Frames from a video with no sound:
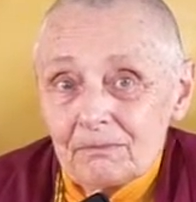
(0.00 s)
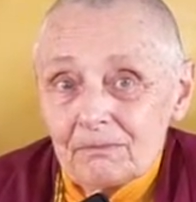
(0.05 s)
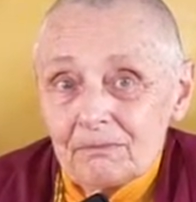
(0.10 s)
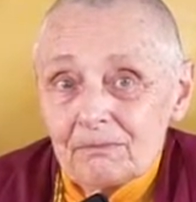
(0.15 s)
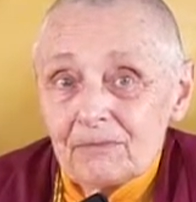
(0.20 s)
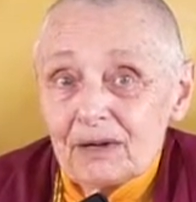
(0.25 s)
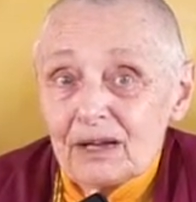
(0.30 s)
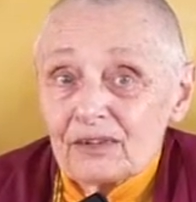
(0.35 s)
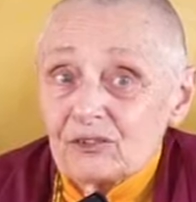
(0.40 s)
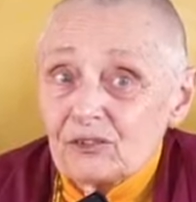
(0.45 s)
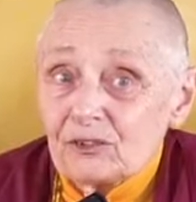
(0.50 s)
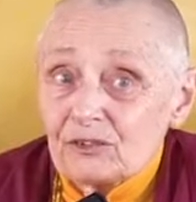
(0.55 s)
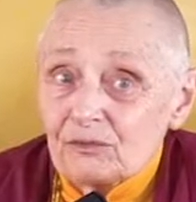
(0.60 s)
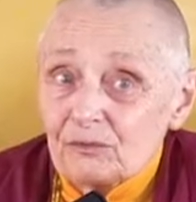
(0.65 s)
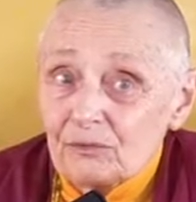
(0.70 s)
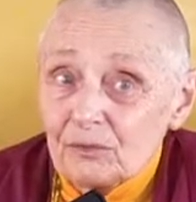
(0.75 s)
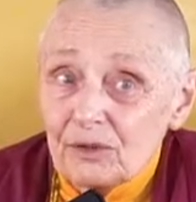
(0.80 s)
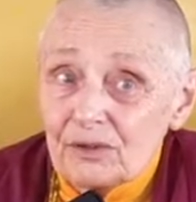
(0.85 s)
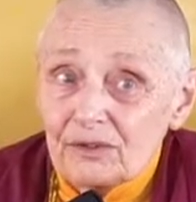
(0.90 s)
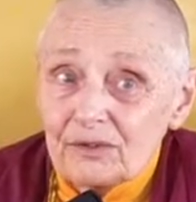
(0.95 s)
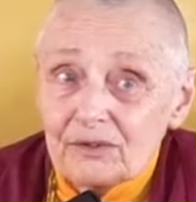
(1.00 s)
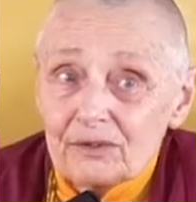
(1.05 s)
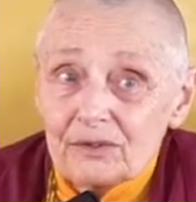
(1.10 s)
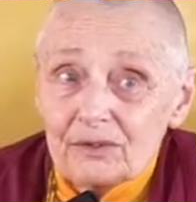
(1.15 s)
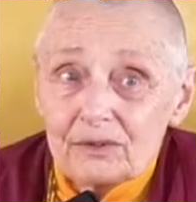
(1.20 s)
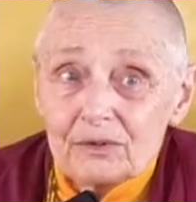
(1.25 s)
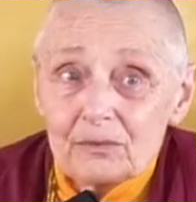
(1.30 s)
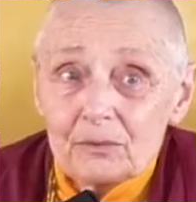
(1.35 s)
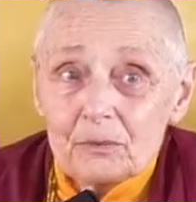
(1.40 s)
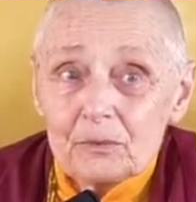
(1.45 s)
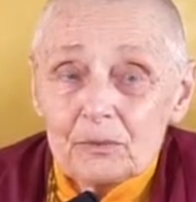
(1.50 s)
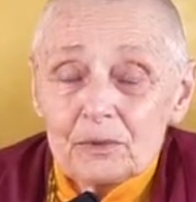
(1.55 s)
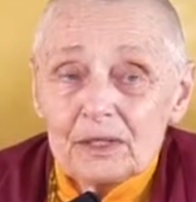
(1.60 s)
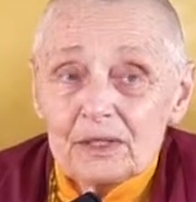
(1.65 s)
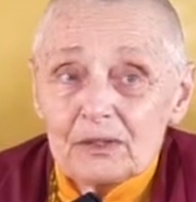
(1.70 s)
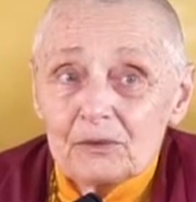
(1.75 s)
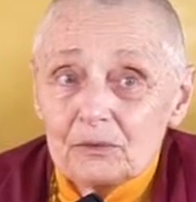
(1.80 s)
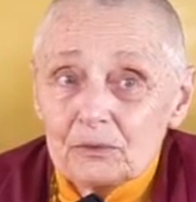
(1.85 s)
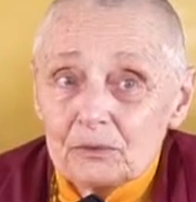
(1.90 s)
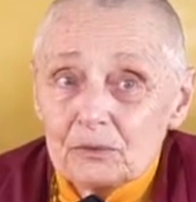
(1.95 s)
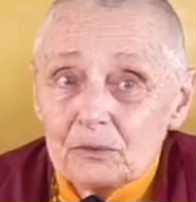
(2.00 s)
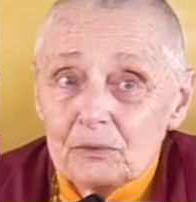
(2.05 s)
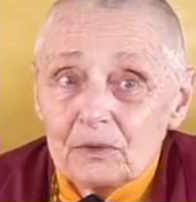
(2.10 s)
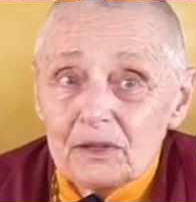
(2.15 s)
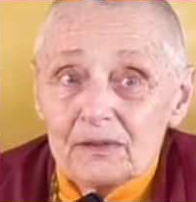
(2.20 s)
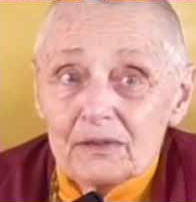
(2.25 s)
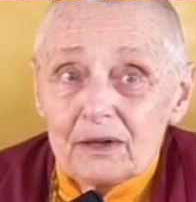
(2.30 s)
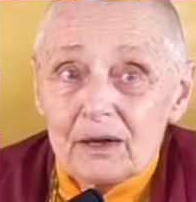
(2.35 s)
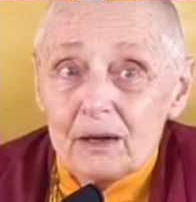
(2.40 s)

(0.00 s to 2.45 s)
Much of what we do with